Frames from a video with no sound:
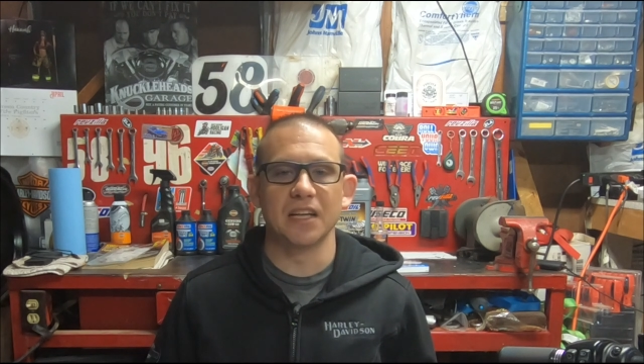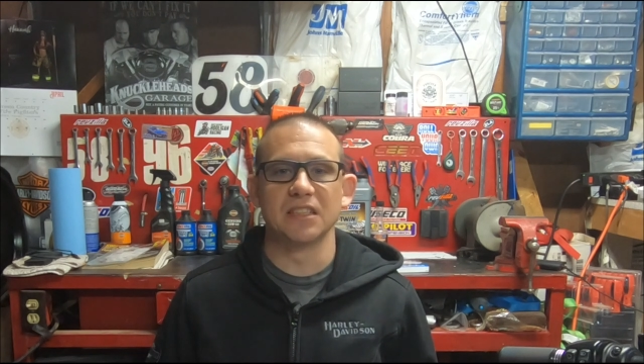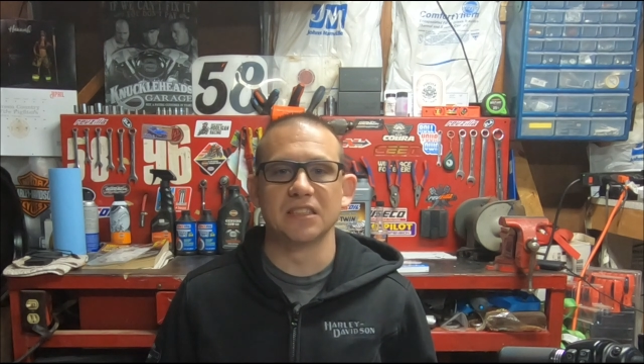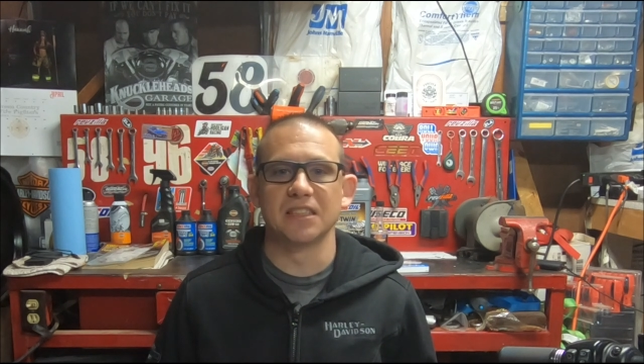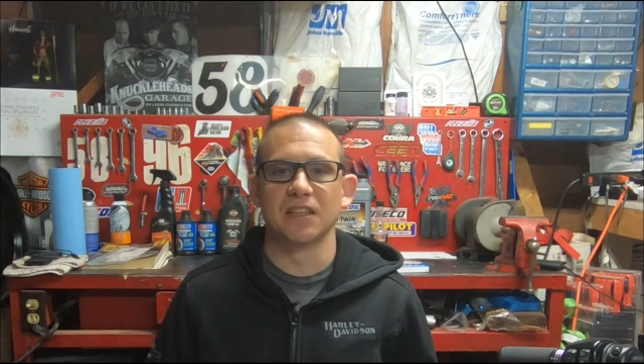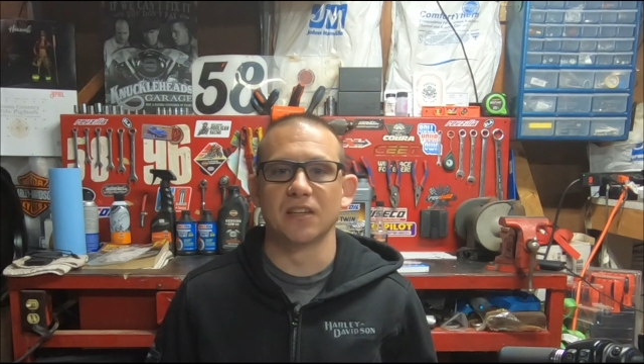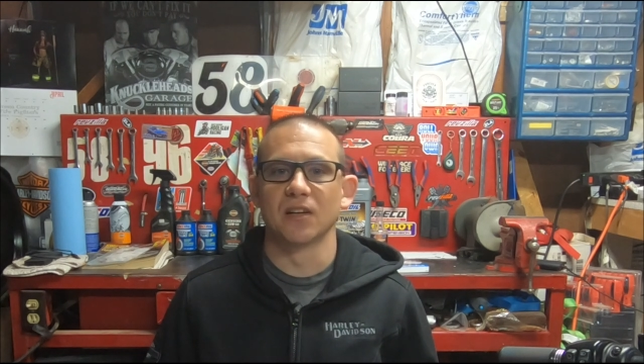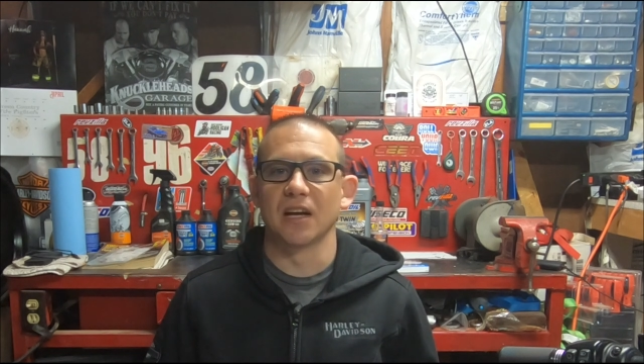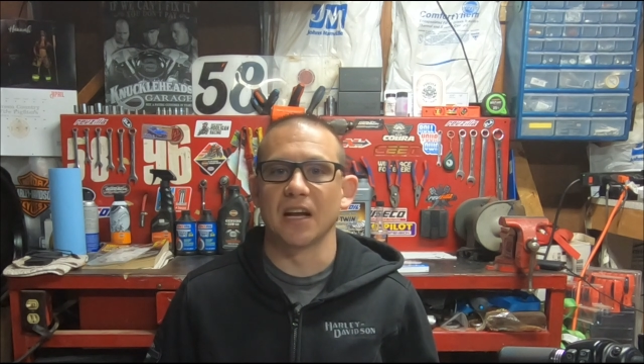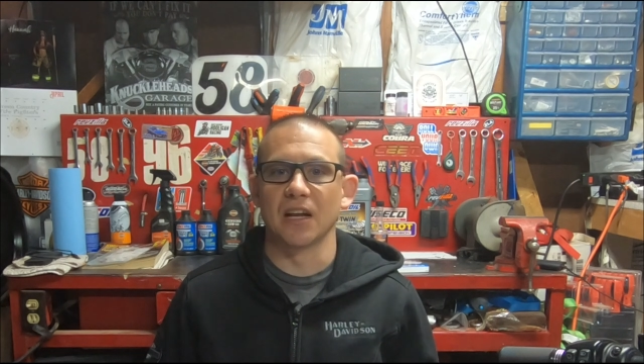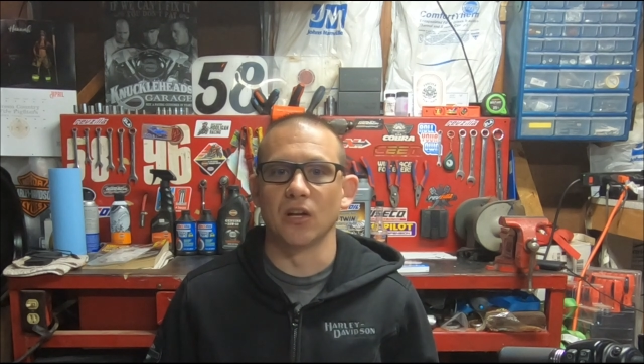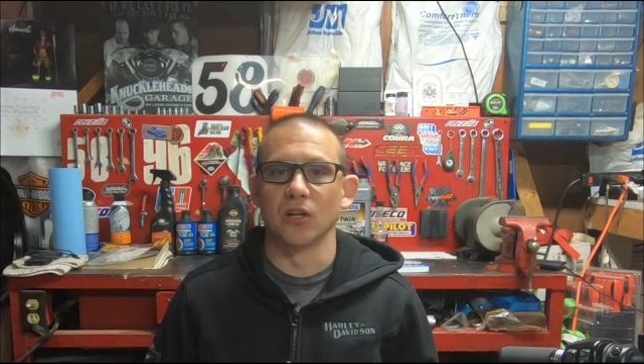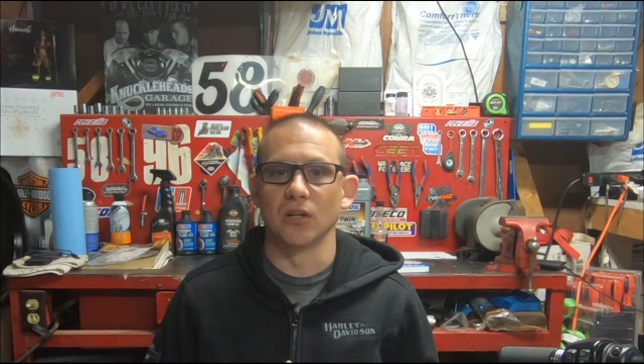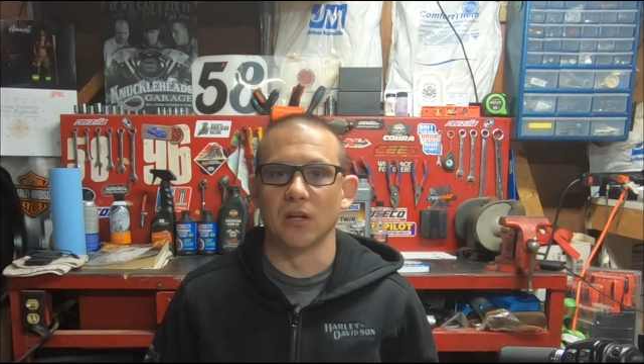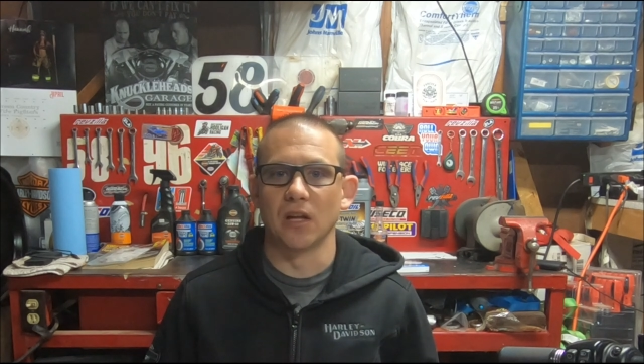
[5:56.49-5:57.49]
easier
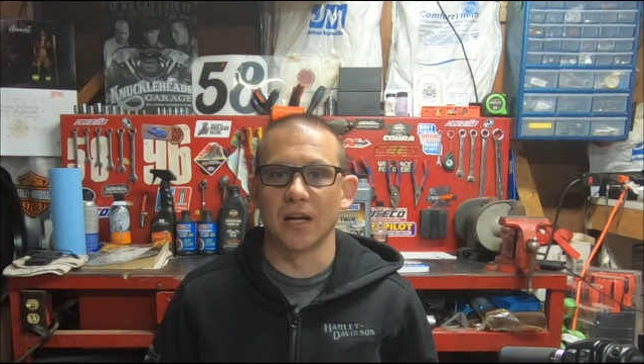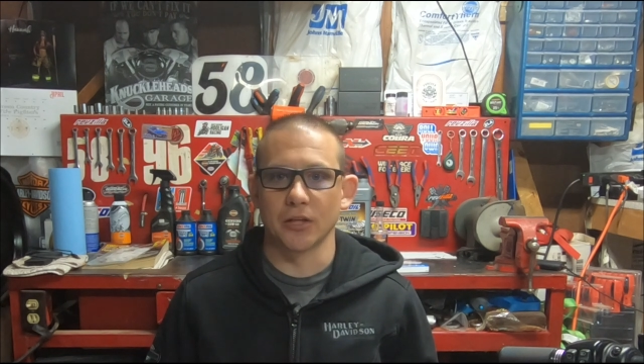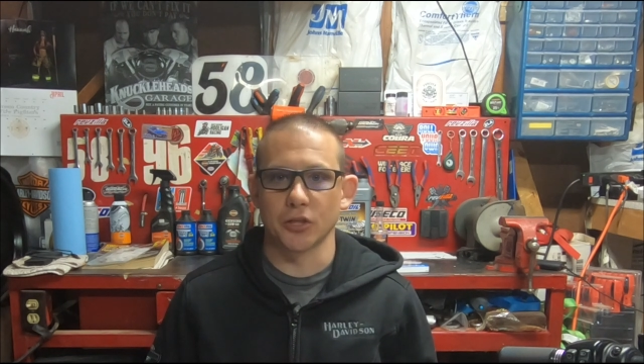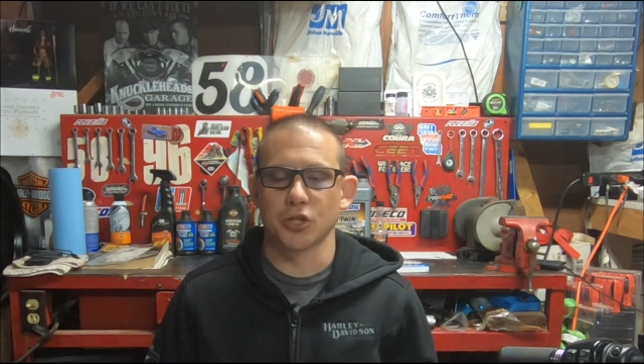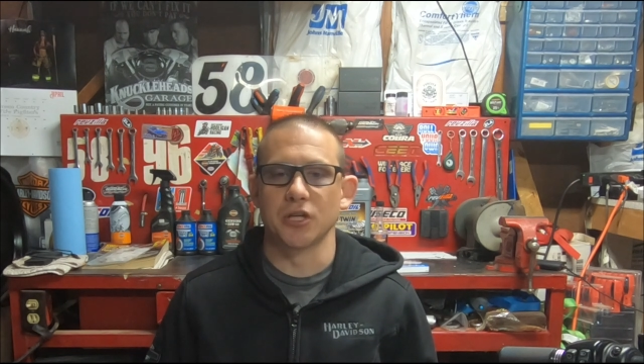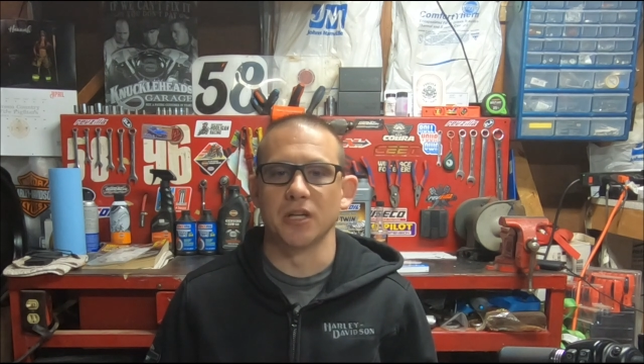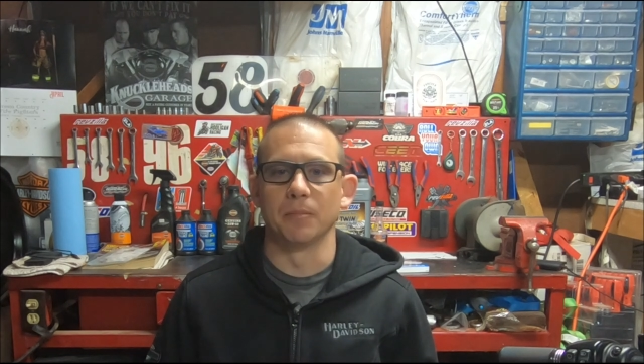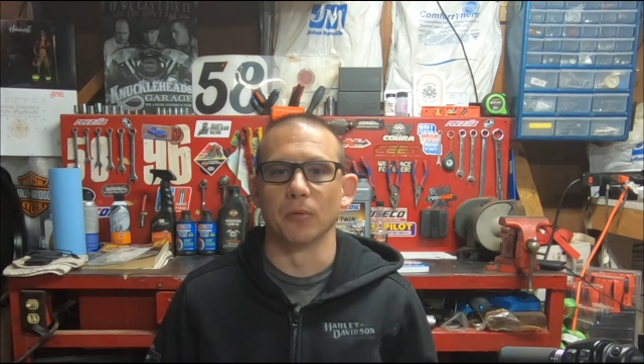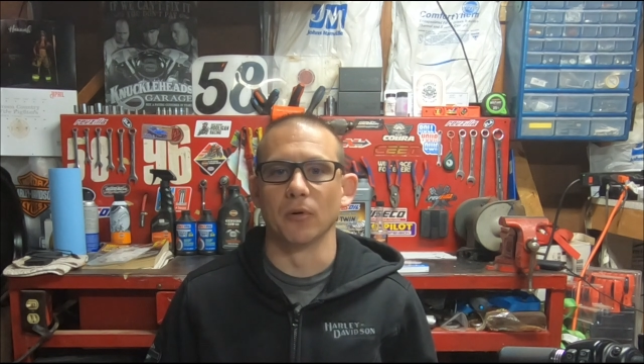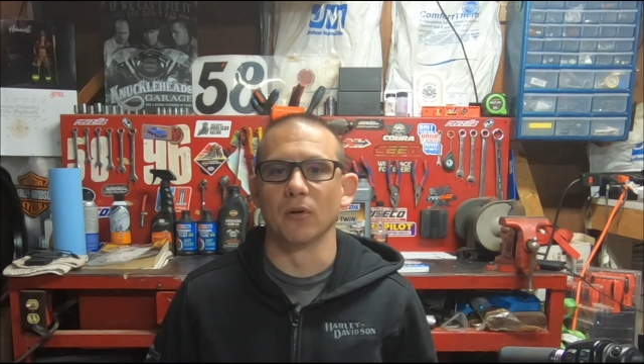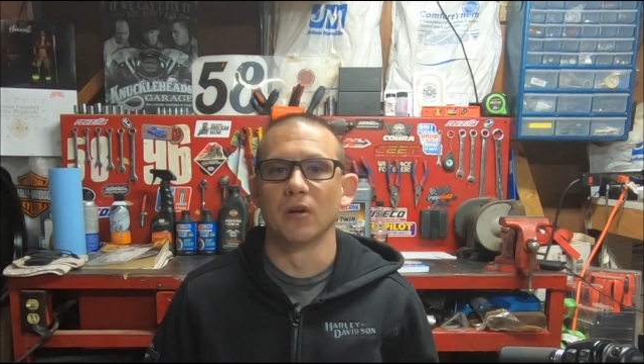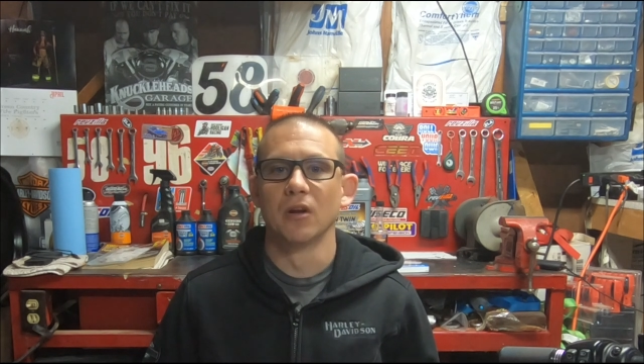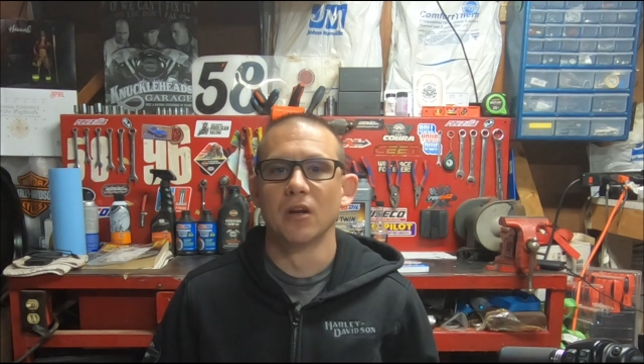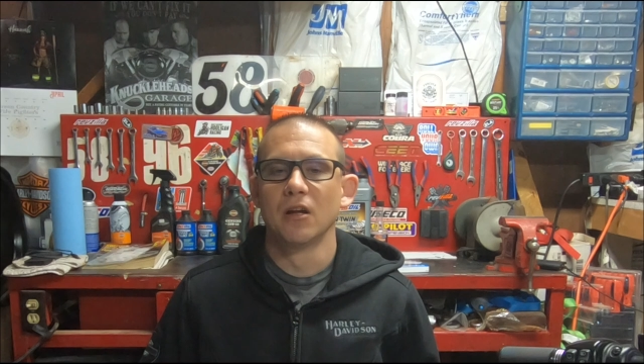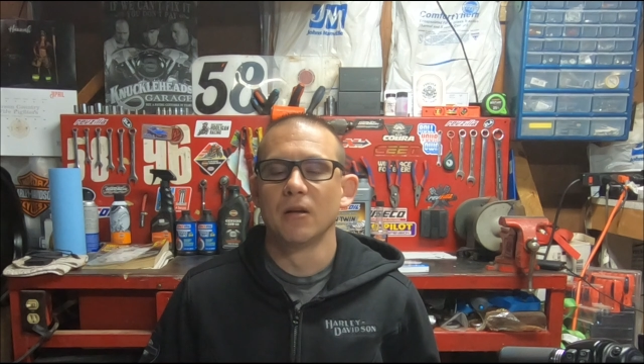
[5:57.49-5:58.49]
and a lot cheaper